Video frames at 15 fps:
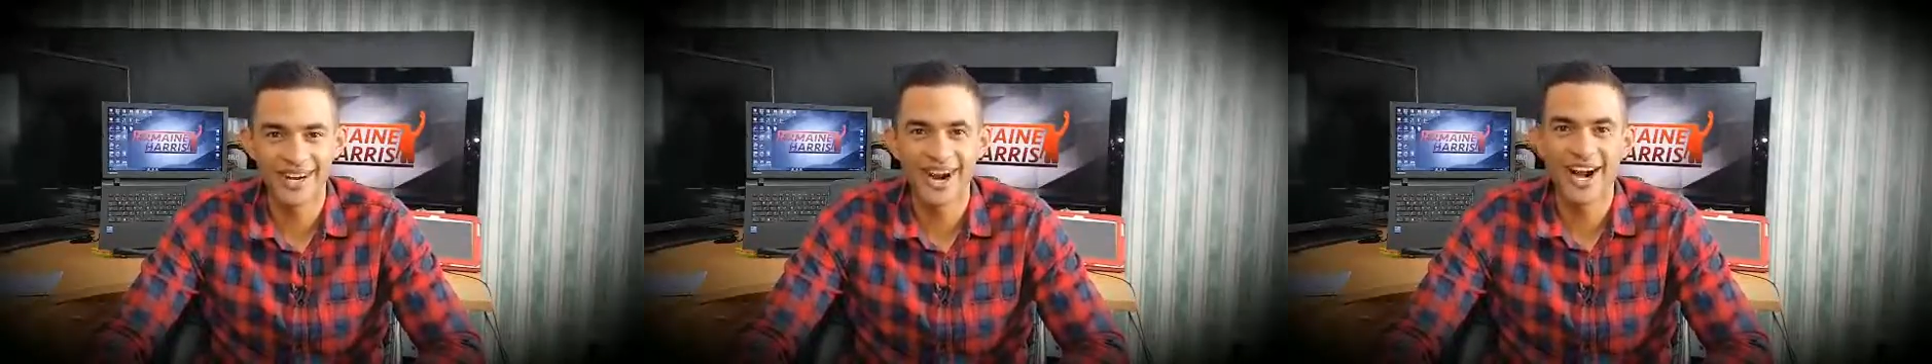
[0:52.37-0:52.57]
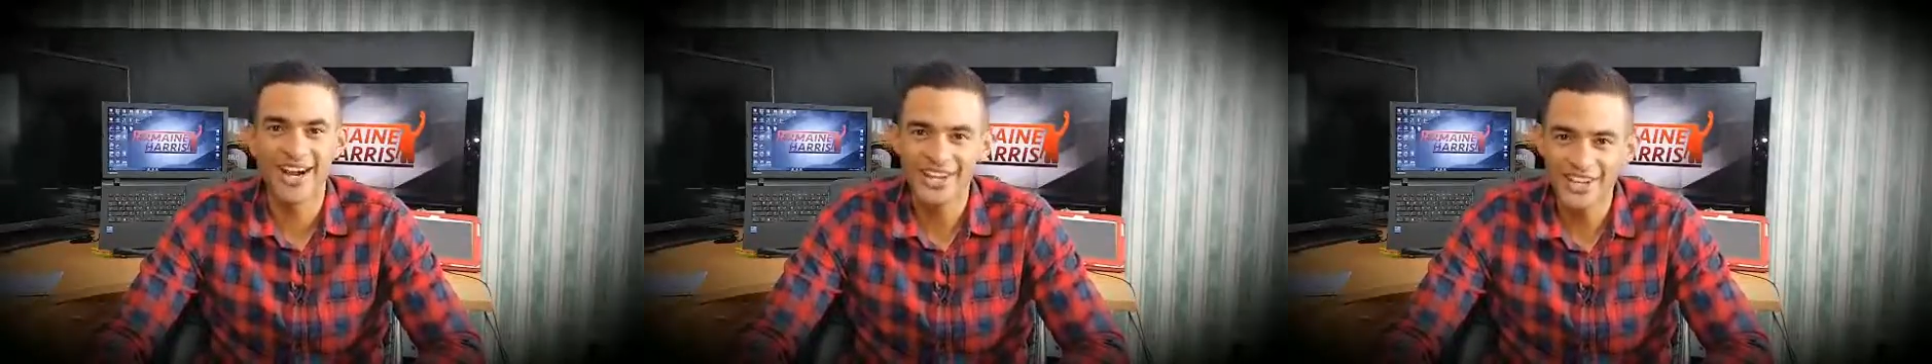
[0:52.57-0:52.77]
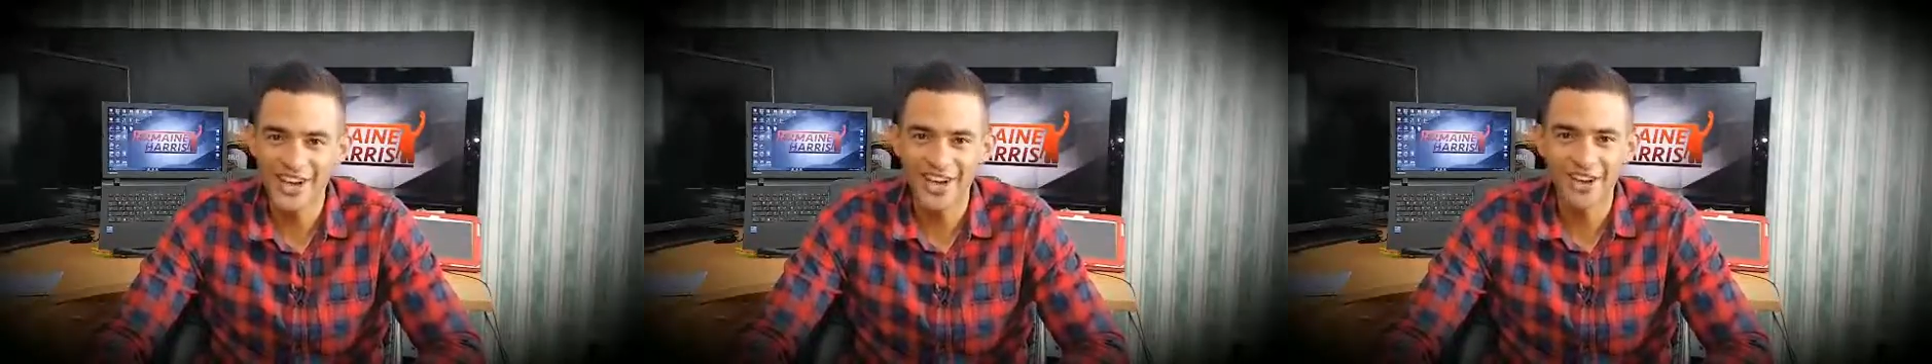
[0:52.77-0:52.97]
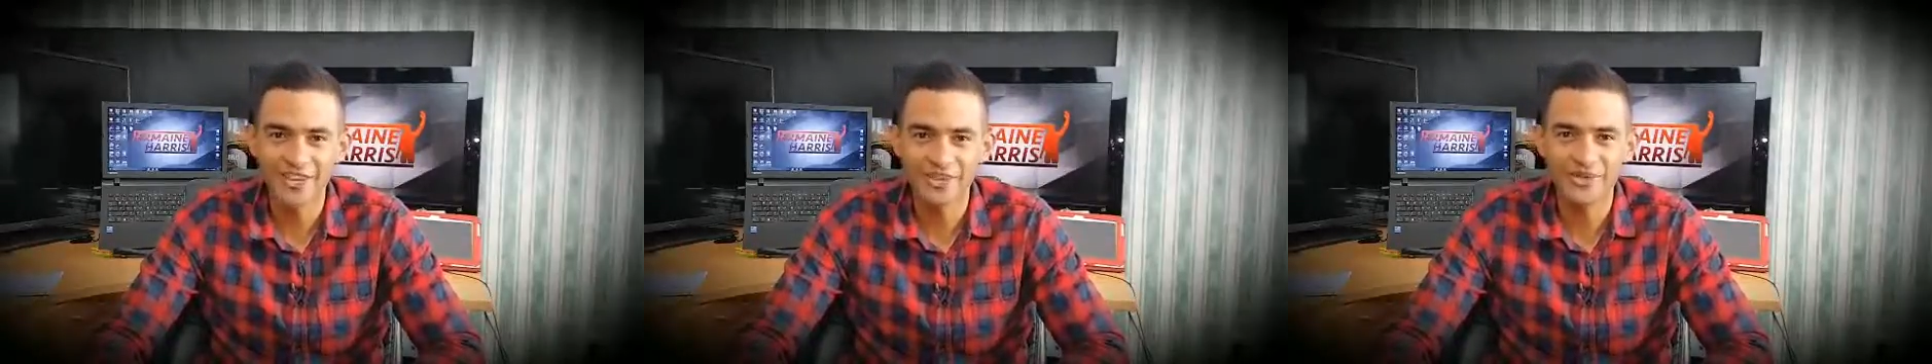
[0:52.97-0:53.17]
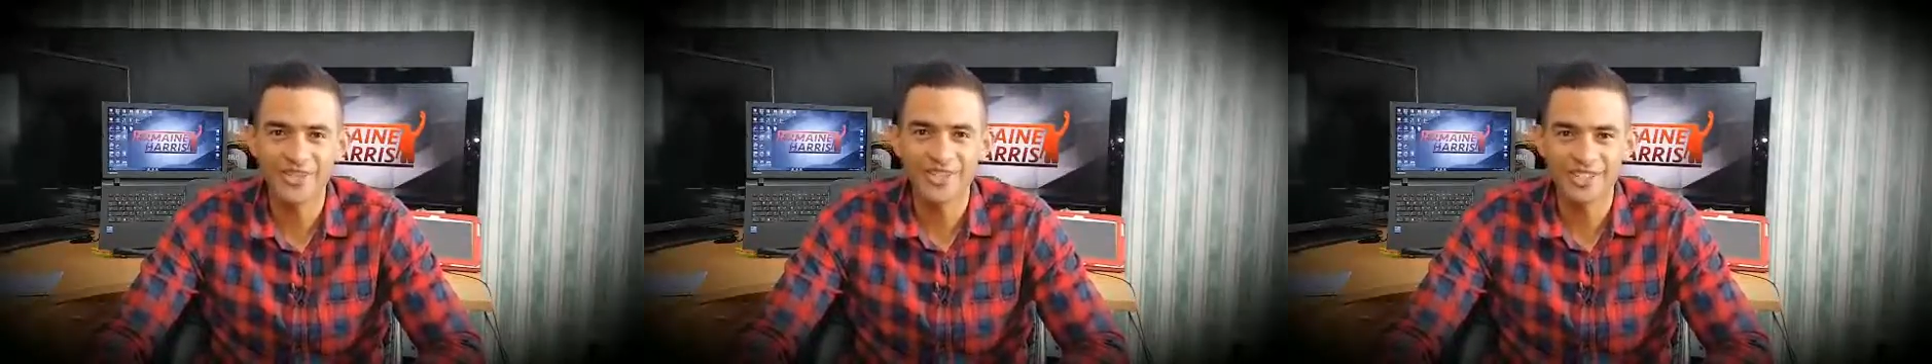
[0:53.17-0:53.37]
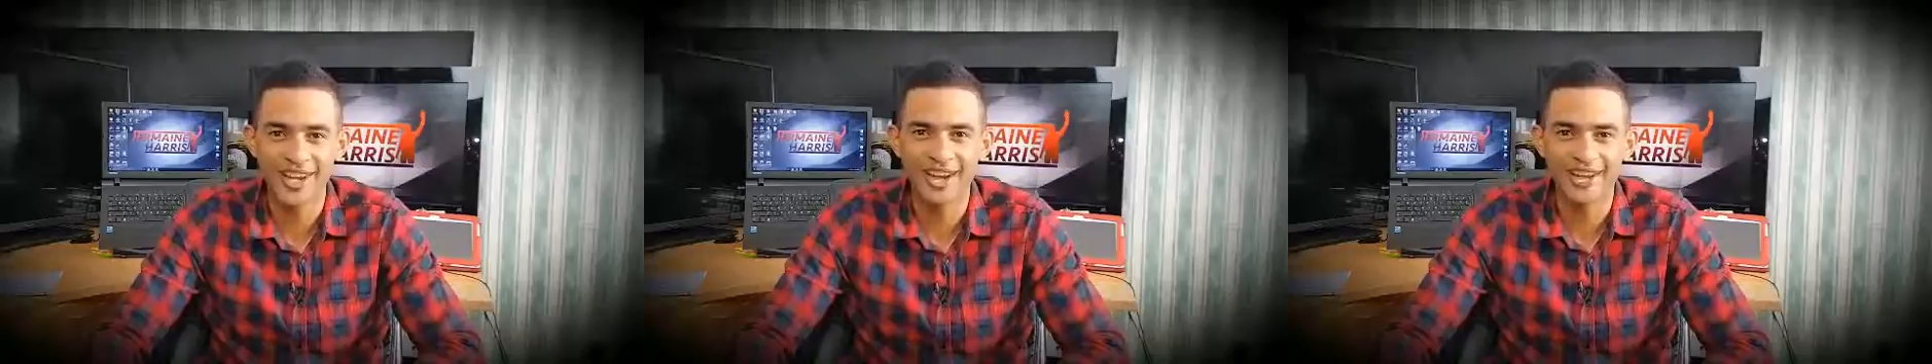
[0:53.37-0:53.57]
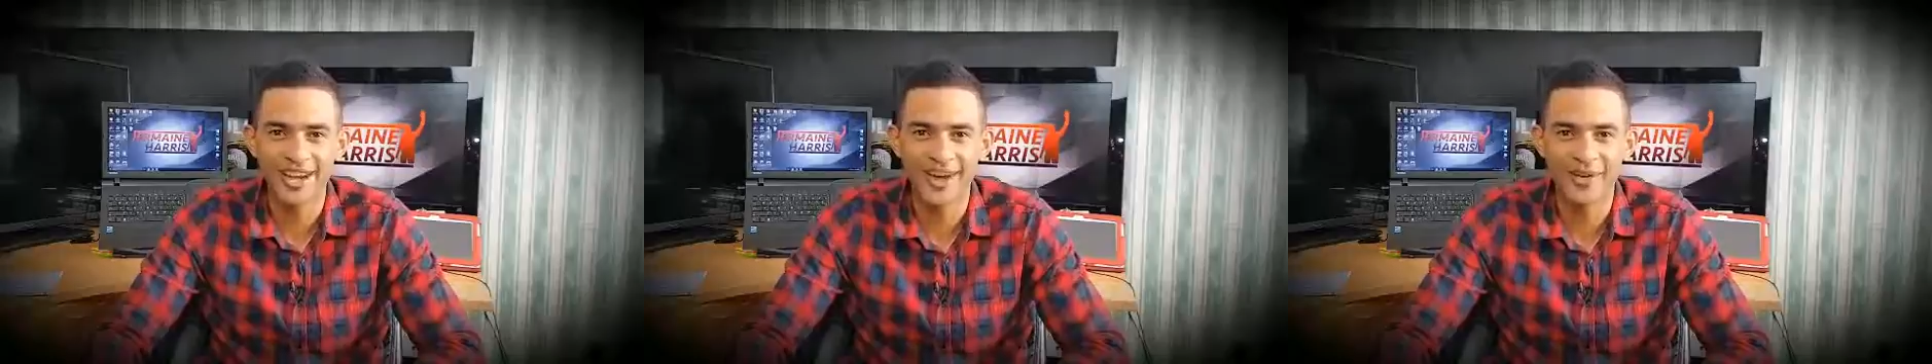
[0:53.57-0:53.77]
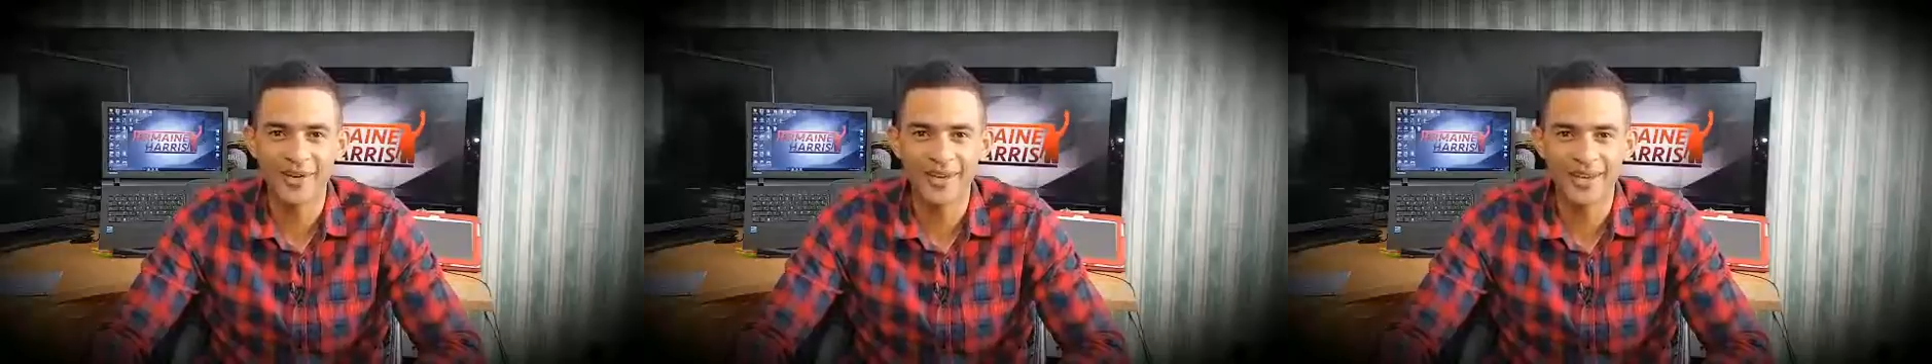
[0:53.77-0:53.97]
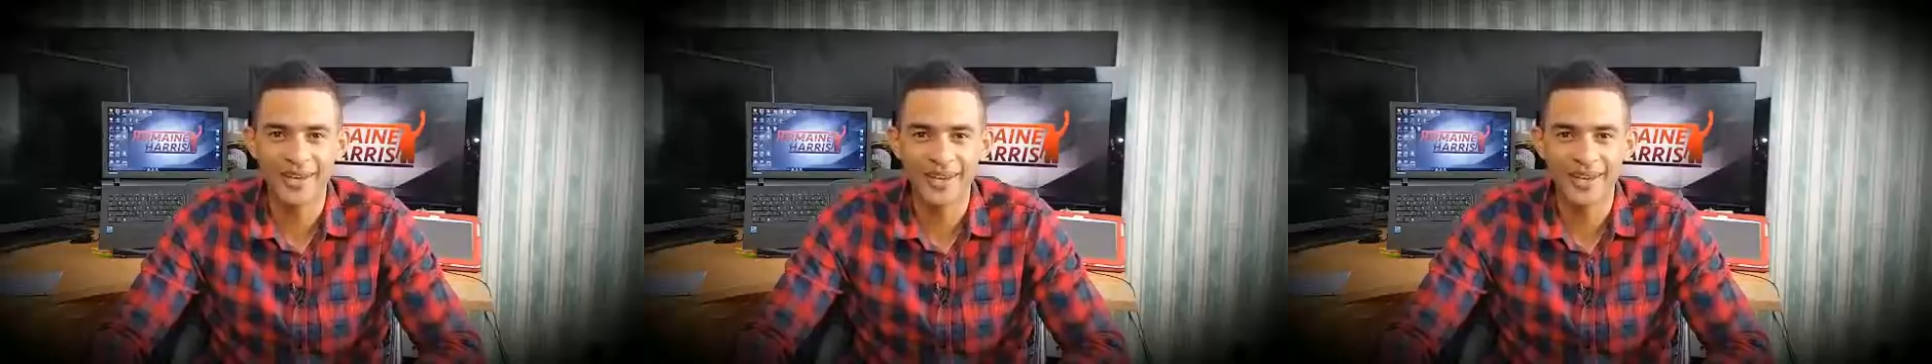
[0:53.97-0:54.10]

I encourage you to start now